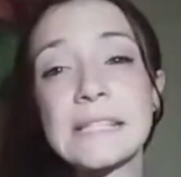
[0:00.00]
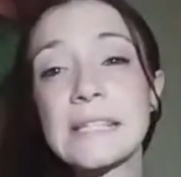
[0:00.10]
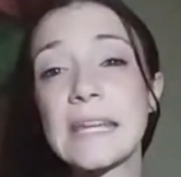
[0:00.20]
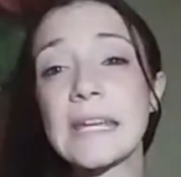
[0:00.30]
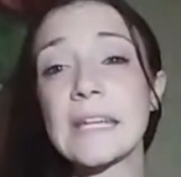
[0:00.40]

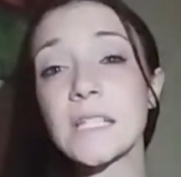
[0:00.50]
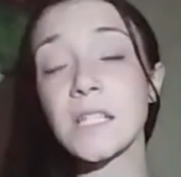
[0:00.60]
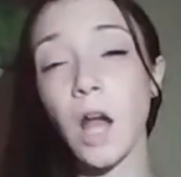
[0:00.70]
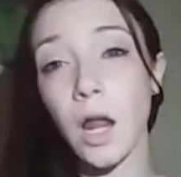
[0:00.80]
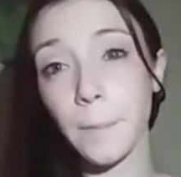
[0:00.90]
T, it is
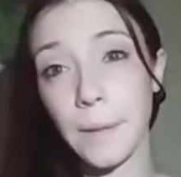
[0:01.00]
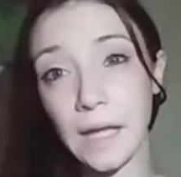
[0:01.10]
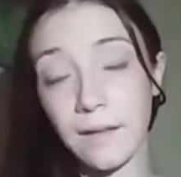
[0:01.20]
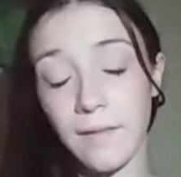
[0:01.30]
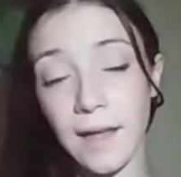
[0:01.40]
not a
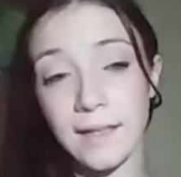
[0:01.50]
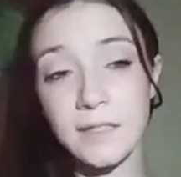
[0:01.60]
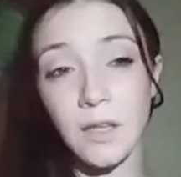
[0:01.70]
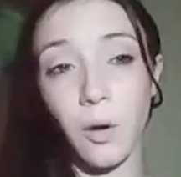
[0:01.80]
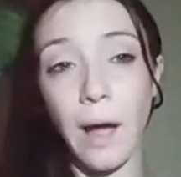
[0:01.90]
pick line,
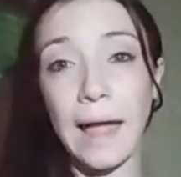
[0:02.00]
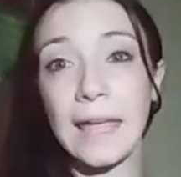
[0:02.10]
so